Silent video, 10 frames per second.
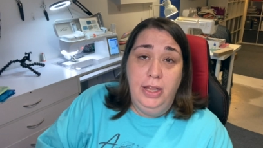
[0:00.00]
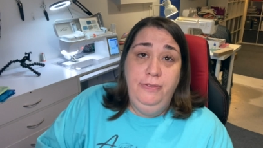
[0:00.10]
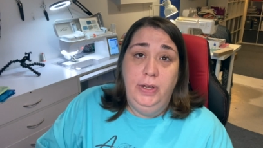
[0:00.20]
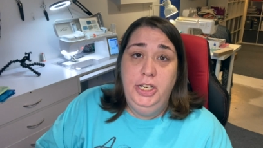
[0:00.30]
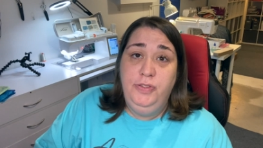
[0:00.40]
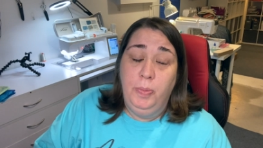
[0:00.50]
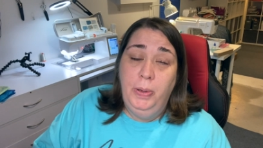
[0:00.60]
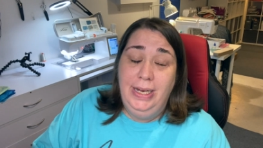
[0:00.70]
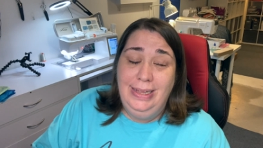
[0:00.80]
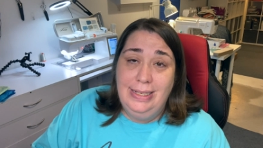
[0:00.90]
the footage for
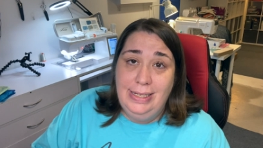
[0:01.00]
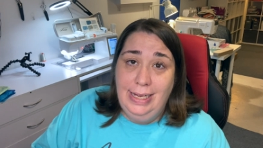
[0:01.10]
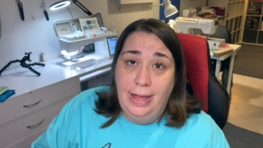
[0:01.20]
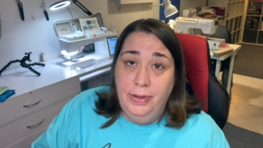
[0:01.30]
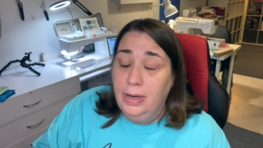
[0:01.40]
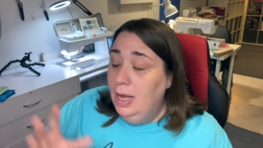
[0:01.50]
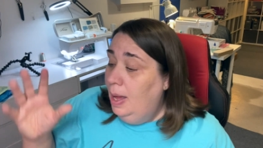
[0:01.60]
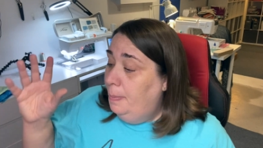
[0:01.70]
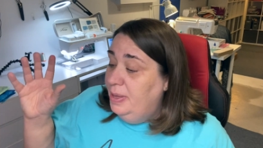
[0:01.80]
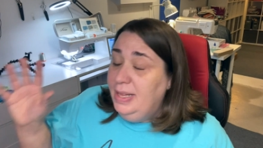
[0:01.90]
putting this together,
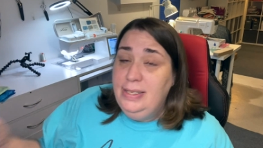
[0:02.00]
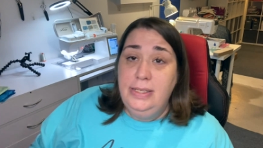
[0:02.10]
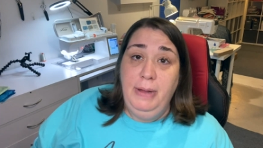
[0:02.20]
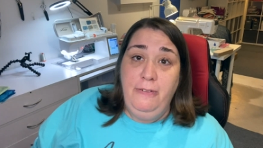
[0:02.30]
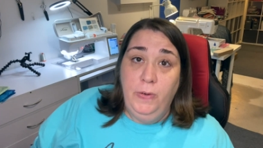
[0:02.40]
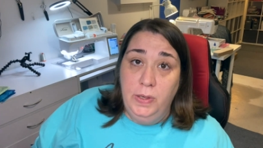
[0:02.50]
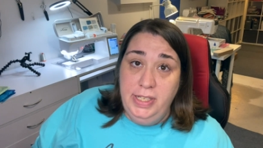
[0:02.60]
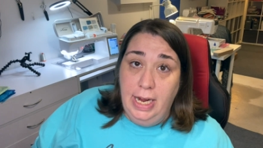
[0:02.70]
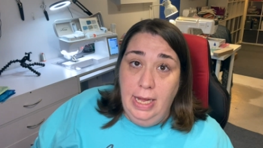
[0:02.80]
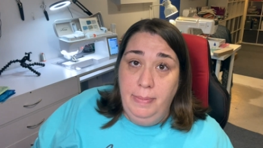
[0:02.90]
but this is my first
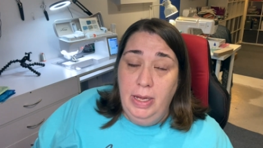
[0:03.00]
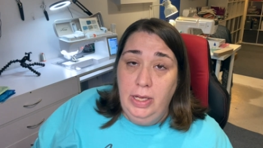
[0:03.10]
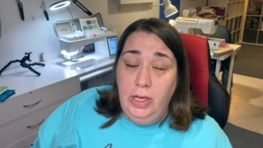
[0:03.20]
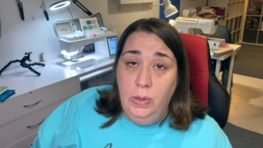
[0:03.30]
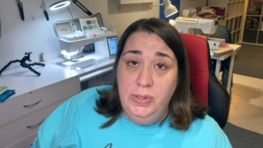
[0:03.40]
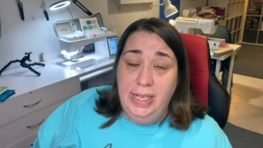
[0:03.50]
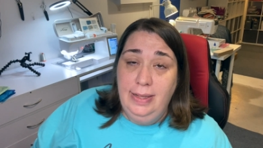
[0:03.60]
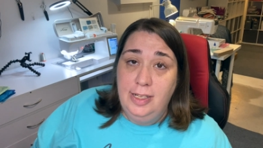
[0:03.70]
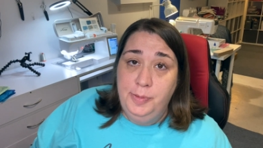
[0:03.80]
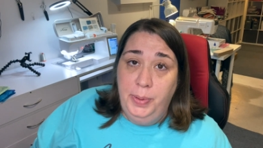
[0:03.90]
time using
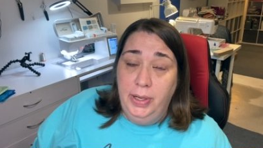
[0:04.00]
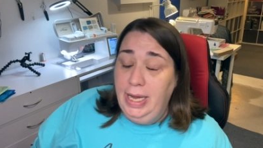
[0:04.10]
this book,